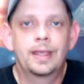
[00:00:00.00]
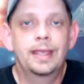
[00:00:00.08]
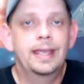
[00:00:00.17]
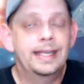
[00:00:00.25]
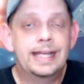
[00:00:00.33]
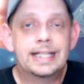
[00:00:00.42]

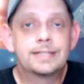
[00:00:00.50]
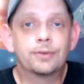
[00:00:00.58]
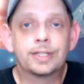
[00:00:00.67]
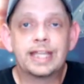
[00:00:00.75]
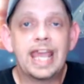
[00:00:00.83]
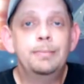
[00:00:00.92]
And as for
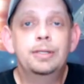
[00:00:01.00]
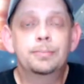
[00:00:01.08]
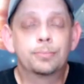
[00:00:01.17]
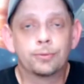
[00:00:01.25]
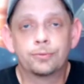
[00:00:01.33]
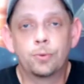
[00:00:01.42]
gaming
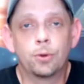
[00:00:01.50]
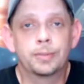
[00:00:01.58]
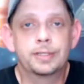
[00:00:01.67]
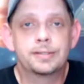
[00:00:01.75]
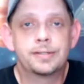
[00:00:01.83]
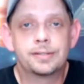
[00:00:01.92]

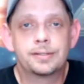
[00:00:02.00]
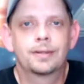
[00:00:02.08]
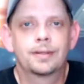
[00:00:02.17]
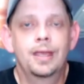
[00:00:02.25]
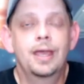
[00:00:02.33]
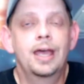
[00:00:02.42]
performance,
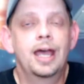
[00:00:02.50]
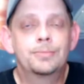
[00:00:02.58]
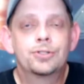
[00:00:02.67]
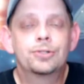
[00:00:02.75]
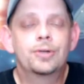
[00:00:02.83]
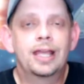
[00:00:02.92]

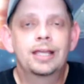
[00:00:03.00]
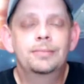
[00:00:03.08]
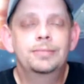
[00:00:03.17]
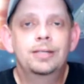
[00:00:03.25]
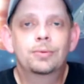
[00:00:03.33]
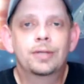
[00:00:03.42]
I'm sure
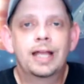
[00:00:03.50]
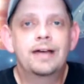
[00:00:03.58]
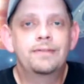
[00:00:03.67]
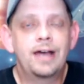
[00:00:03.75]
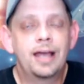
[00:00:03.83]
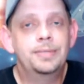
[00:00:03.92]
AMD will
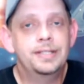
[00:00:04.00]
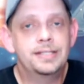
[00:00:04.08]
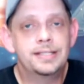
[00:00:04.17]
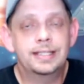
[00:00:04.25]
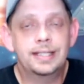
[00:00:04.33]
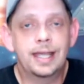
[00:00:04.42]
have
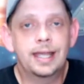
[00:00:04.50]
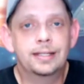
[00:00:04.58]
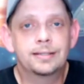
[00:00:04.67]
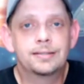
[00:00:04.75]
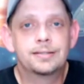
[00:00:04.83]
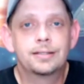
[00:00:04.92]
IPC
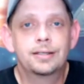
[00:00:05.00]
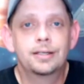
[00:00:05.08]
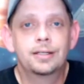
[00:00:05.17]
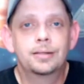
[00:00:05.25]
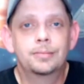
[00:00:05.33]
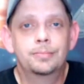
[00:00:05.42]
gains
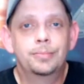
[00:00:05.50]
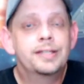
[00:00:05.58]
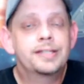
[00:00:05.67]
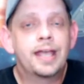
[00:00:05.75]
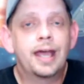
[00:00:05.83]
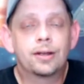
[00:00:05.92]

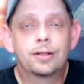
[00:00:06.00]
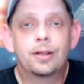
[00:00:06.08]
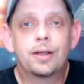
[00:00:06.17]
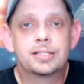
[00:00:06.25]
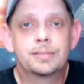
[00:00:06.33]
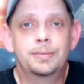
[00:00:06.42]
plus higher
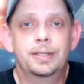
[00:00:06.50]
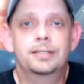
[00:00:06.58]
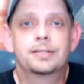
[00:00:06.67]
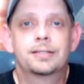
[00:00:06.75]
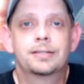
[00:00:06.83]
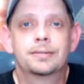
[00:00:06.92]
clock
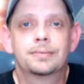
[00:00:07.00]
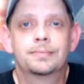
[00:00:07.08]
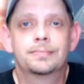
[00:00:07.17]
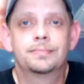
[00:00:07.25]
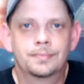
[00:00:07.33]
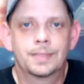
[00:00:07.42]
speeds.
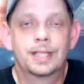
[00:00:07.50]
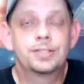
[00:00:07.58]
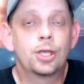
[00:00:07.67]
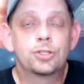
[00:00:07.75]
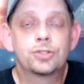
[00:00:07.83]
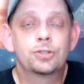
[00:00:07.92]

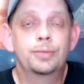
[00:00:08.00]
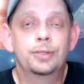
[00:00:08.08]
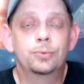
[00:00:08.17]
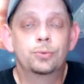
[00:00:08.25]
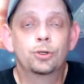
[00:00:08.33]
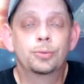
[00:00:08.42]
It's also
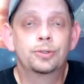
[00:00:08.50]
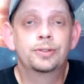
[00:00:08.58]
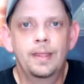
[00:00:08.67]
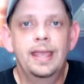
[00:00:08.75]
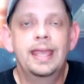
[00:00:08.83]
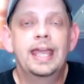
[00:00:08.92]
been rumored
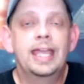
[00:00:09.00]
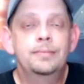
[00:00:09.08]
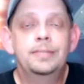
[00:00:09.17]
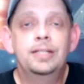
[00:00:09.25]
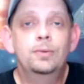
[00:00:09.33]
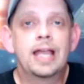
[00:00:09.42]
that
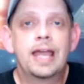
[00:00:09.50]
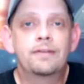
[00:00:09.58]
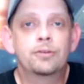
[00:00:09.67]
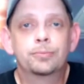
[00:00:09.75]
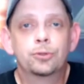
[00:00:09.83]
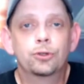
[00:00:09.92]
AMD will
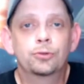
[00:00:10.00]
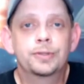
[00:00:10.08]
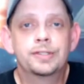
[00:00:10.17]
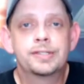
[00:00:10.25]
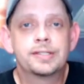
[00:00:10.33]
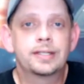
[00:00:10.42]
have
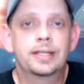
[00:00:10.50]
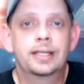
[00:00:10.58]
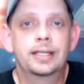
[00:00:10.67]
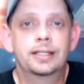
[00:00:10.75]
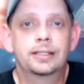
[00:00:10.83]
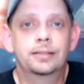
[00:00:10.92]
improvements
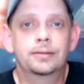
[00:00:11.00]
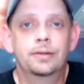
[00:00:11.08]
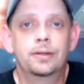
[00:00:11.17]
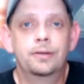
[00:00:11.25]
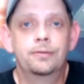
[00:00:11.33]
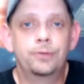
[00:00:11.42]
in
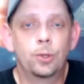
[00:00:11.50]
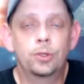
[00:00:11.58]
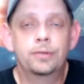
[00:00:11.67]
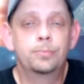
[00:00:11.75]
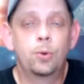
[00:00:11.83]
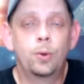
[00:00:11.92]

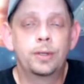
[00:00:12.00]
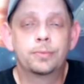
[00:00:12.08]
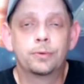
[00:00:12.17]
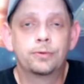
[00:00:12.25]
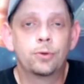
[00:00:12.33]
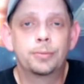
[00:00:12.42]
floating point
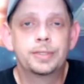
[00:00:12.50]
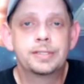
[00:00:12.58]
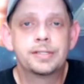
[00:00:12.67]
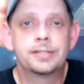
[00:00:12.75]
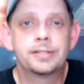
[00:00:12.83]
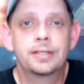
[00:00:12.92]

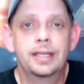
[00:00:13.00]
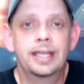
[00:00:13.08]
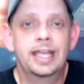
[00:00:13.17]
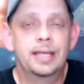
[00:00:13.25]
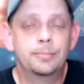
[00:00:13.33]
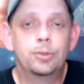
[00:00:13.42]
performance
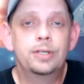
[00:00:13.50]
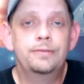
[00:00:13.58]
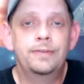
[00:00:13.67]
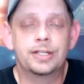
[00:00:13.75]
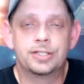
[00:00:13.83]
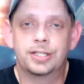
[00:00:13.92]
and
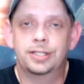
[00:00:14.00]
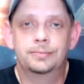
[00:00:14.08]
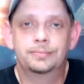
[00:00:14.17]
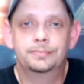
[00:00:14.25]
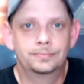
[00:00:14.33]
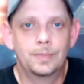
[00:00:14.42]
prefetching,
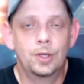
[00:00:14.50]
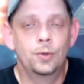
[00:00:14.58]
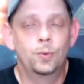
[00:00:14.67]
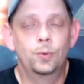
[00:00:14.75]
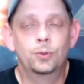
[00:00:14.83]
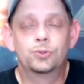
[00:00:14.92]

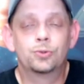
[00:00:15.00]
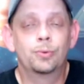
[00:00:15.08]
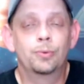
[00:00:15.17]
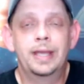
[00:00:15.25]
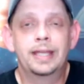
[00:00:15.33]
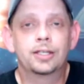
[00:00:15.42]
which
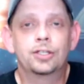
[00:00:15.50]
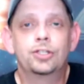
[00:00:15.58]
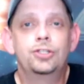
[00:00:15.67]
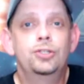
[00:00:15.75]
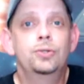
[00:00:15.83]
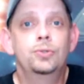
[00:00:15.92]
will make a
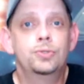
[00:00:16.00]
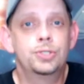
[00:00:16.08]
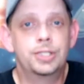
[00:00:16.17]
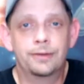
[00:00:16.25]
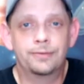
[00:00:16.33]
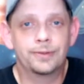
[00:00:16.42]

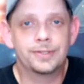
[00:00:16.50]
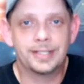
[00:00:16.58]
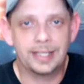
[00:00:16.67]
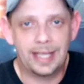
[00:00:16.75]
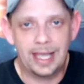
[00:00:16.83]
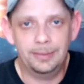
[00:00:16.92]
huge difference
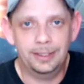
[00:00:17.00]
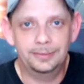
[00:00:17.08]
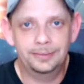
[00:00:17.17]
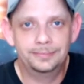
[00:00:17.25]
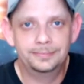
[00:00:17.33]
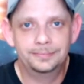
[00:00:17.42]
in gaming.
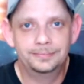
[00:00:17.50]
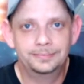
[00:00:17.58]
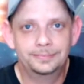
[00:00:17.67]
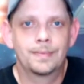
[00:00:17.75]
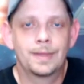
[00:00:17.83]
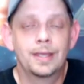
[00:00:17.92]

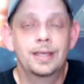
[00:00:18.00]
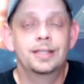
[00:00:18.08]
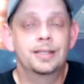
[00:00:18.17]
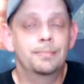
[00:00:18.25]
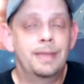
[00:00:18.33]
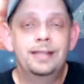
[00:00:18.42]

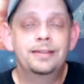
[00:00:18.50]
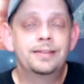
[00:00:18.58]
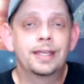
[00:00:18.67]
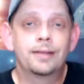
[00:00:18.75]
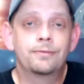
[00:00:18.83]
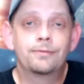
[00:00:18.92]
The main
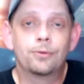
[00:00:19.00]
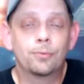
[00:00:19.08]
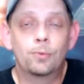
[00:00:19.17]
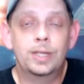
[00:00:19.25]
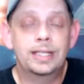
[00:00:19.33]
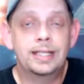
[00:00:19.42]
thing for
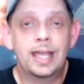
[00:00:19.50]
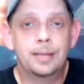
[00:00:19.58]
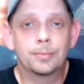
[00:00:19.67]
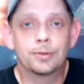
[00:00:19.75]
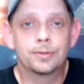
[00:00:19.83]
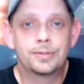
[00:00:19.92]
we
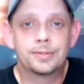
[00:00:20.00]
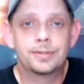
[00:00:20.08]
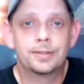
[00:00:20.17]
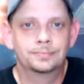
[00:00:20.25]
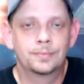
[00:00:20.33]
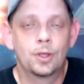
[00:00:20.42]

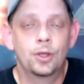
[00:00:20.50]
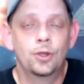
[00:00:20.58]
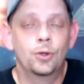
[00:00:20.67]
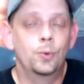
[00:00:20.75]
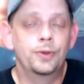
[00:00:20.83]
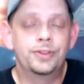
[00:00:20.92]
gamers,
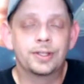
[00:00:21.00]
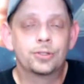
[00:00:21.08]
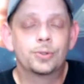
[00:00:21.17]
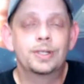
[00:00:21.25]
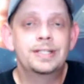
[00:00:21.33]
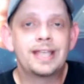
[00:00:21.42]
with
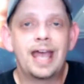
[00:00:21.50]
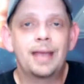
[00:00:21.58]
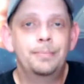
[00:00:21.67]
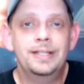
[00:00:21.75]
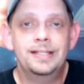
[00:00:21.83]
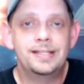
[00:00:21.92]
increased
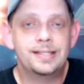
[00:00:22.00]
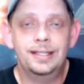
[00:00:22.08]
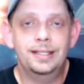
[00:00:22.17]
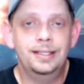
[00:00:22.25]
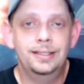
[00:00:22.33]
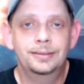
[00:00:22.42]

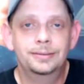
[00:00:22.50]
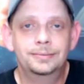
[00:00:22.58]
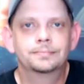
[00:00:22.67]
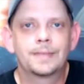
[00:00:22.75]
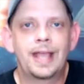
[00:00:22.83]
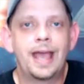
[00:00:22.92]
IPC,
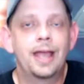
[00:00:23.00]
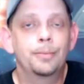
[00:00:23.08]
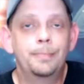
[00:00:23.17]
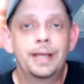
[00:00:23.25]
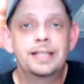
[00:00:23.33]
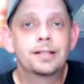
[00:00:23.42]
higher
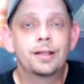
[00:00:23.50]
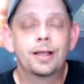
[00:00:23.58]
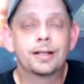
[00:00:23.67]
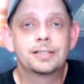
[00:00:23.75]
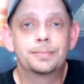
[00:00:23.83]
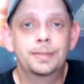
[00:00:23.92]
base
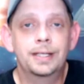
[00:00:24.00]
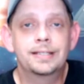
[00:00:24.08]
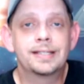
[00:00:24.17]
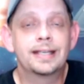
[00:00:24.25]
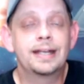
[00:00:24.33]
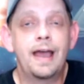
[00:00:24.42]
clock
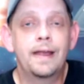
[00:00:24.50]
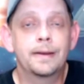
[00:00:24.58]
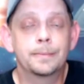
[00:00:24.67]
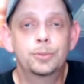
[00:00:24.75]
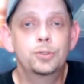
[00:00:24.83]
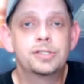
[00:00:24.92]
speeds, and
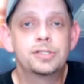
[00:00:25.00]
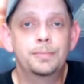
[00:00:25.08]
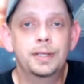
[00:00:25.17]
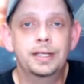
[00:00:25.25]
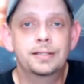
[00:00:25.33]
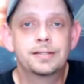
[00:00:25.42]
higher boost
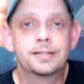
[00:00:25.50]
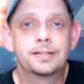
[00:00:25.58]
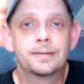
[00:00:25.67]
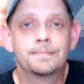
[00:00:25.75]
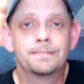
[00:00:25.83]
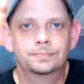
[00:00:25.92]

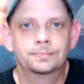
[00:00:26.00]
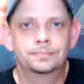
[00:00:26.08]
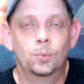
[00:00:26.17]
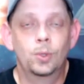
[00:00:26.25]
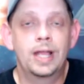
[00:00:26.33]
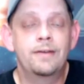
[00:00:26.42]
speeds,
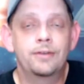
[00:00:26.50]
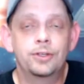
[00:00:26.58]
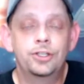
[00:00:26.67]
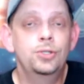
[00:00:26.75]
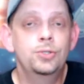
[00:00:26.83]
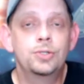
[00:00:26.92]
will have a
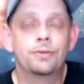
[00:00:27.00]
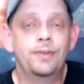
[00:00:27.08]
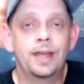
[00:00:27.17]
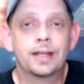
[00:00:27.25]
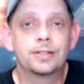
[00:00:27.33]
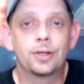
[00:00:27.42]
huge
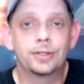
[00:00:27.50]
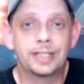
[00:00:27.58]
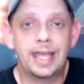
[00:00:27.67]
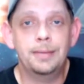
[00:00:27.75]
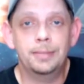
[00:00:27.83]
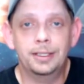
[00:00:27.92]
effect on
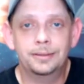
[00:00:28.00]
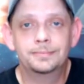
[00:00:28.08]
gaming.